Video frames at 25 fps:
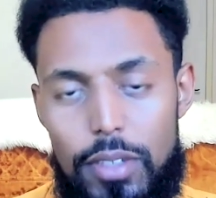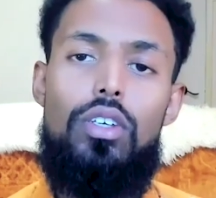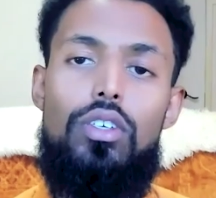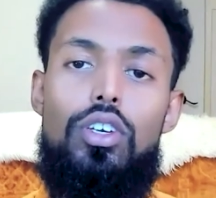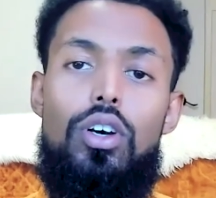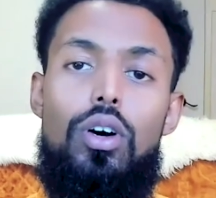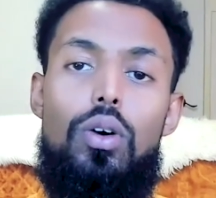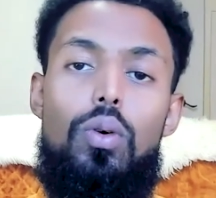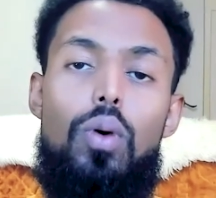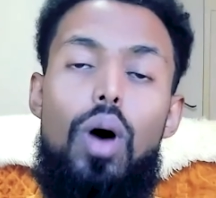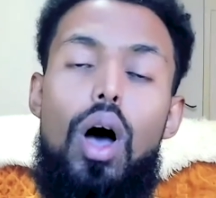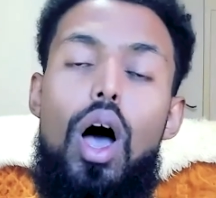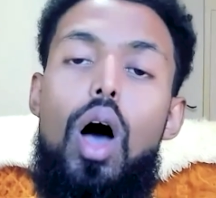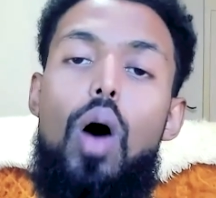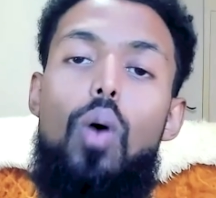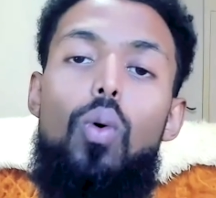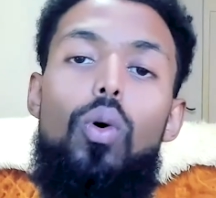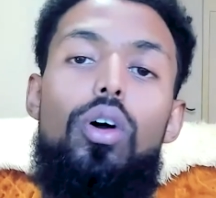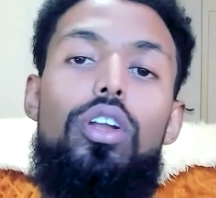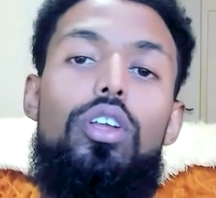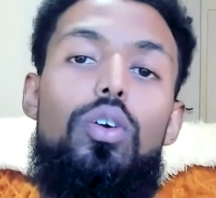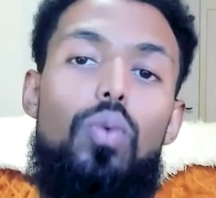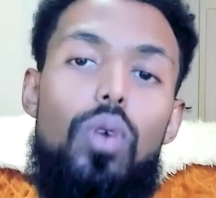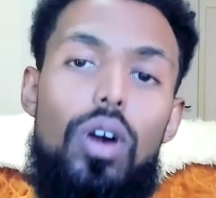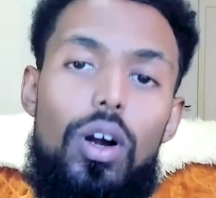So
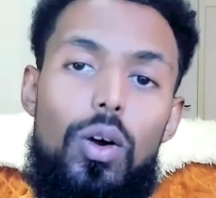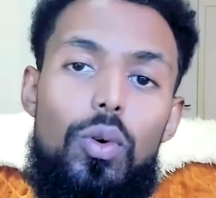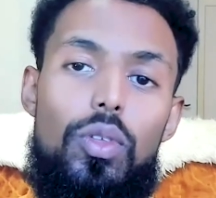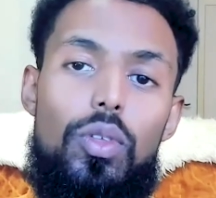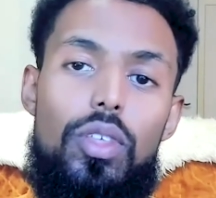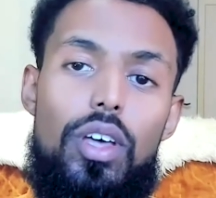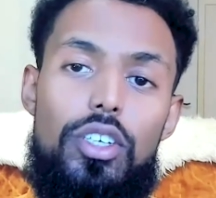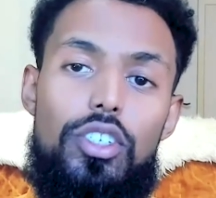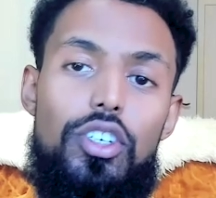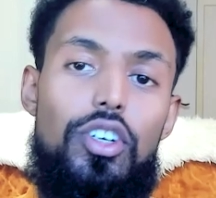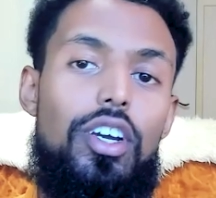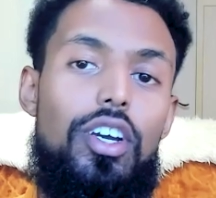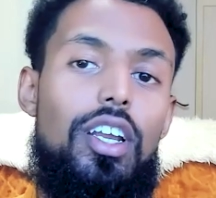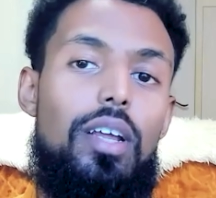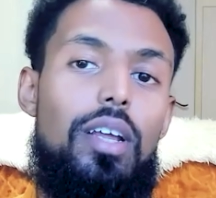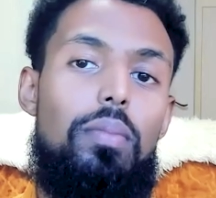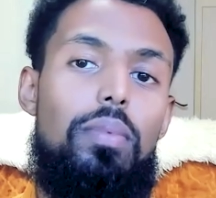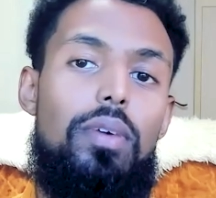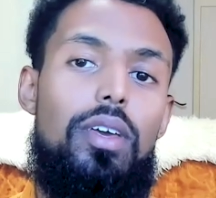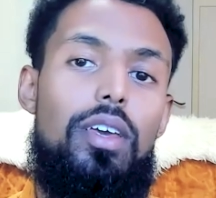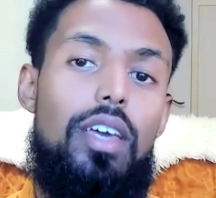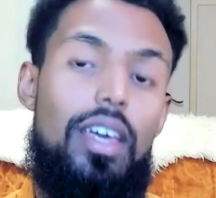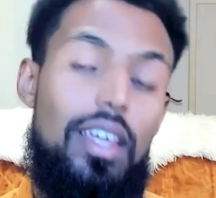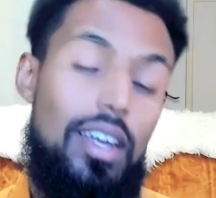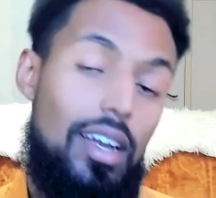when you work with us, you're going to
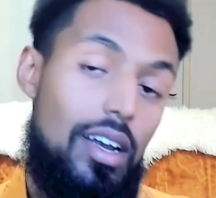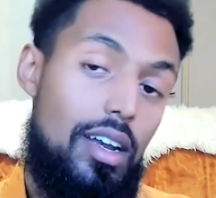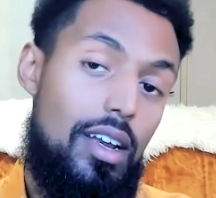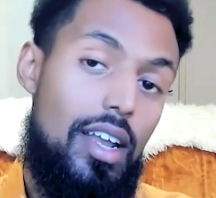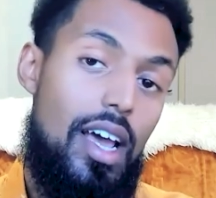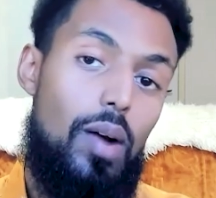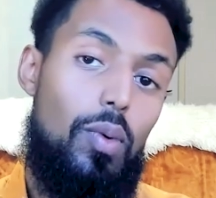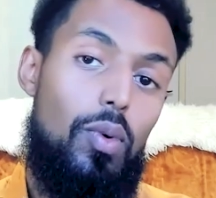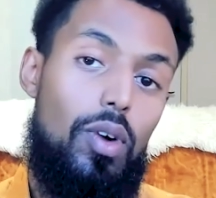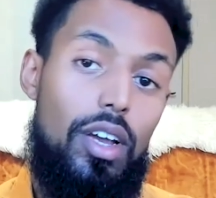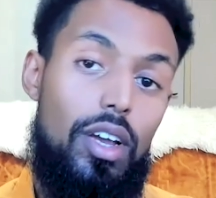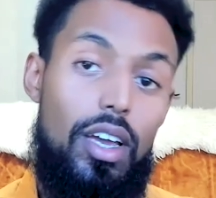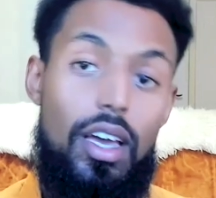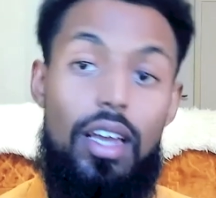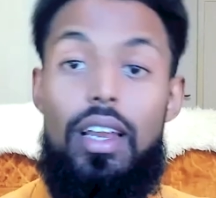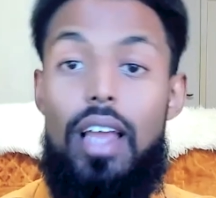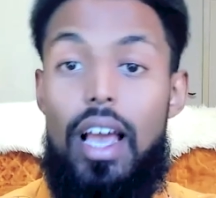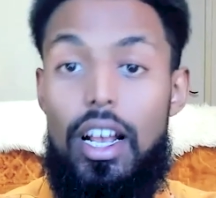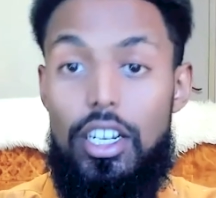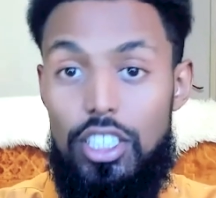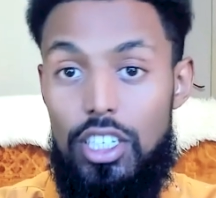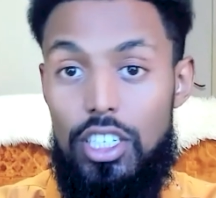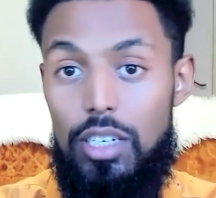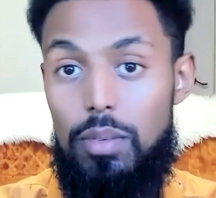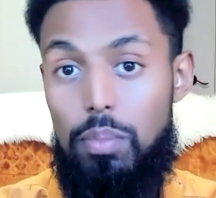be in a network and
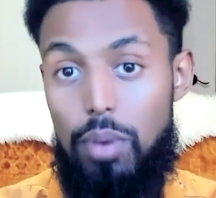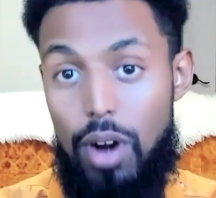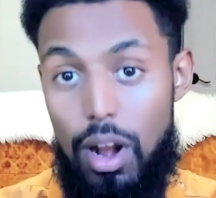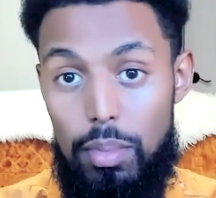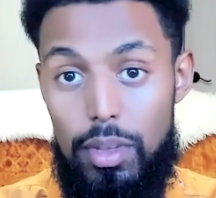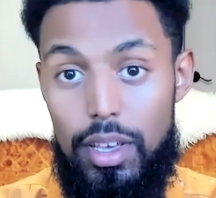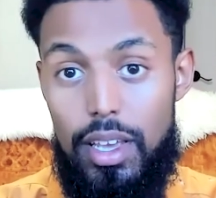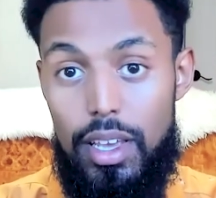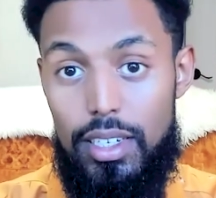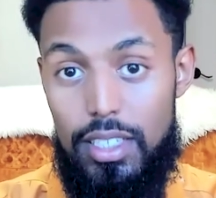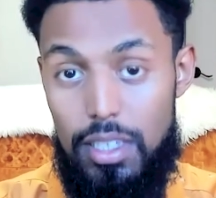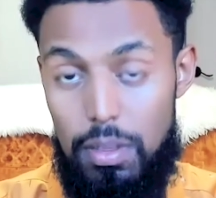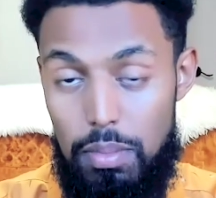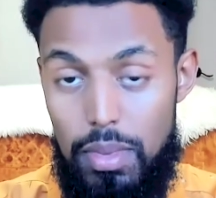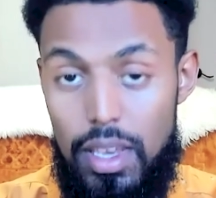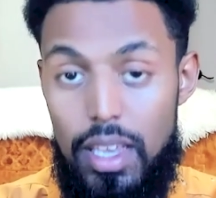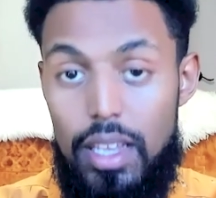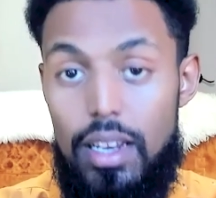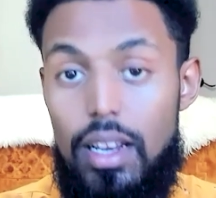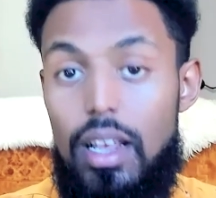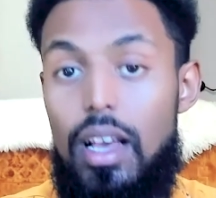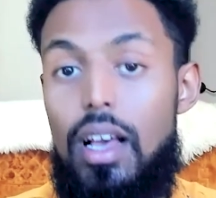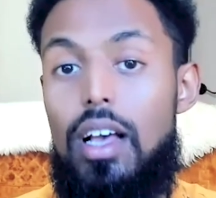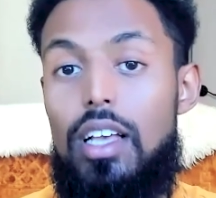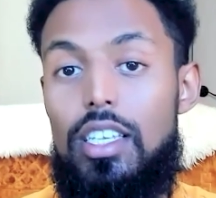actually probably get to
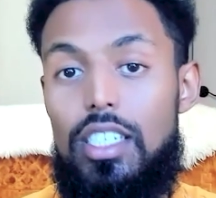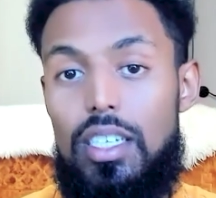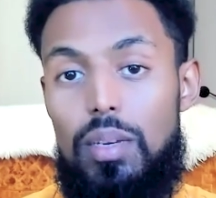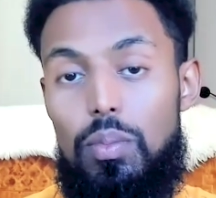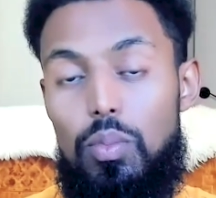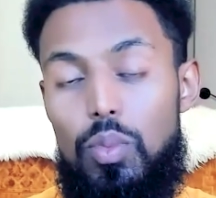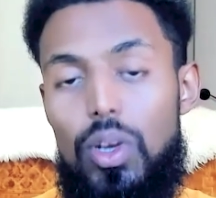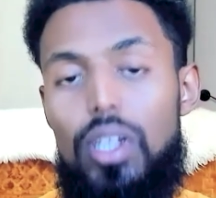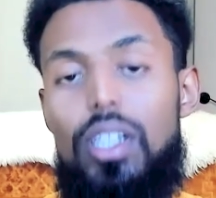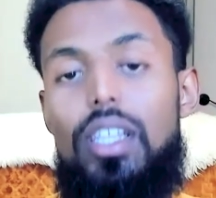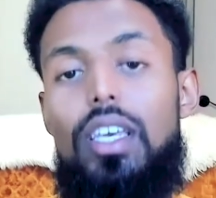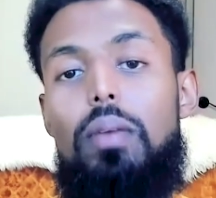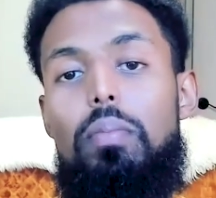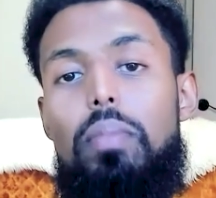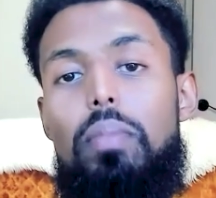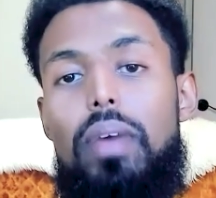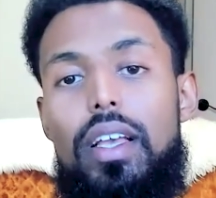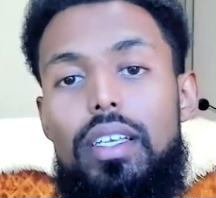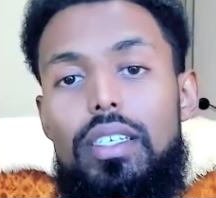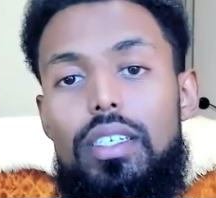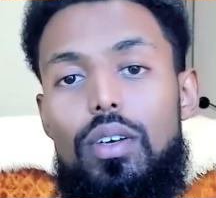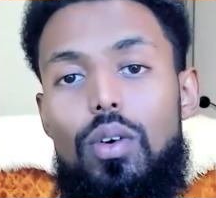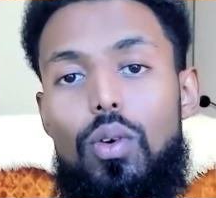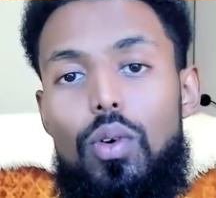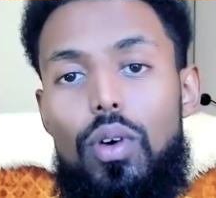meet some really
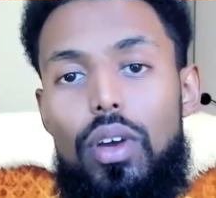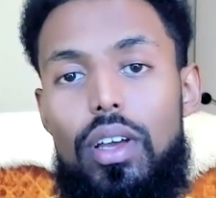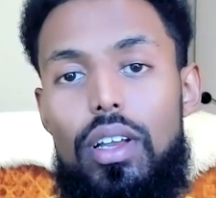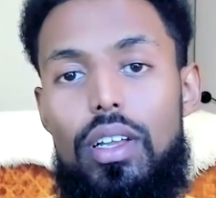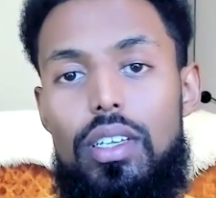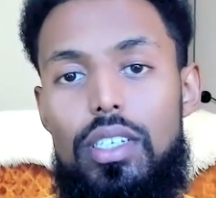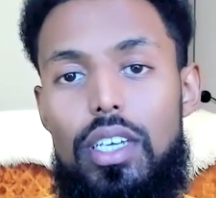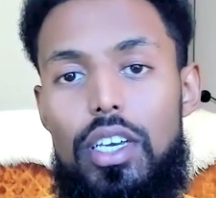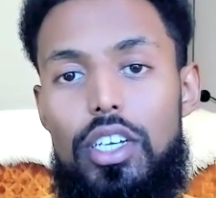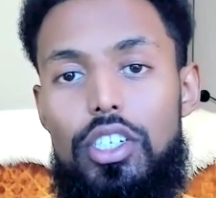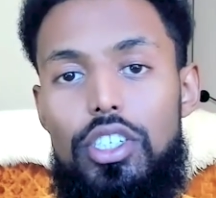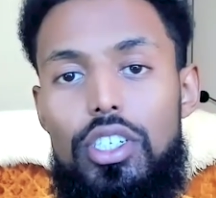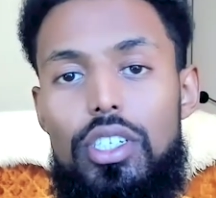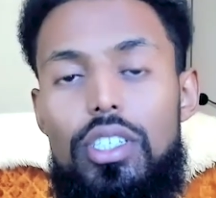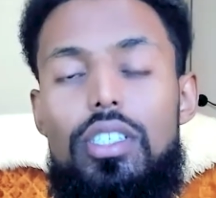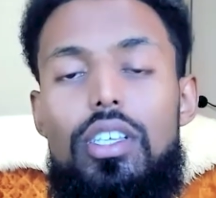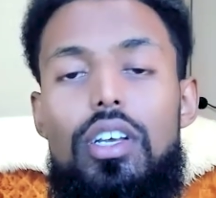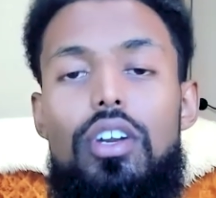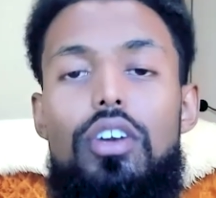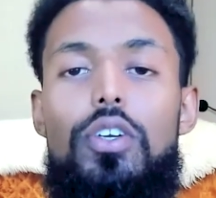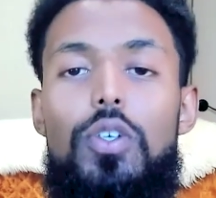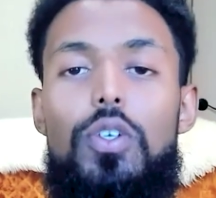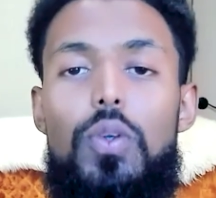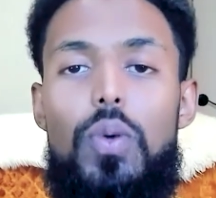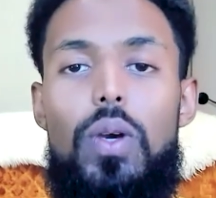amazing organizations that
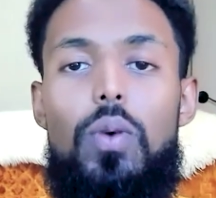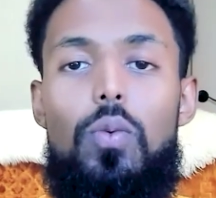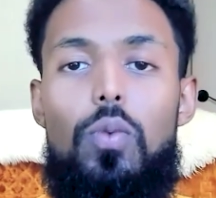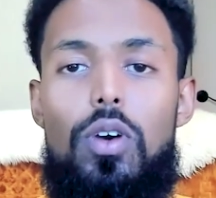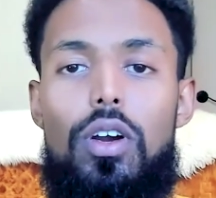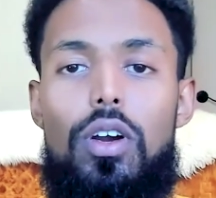are doing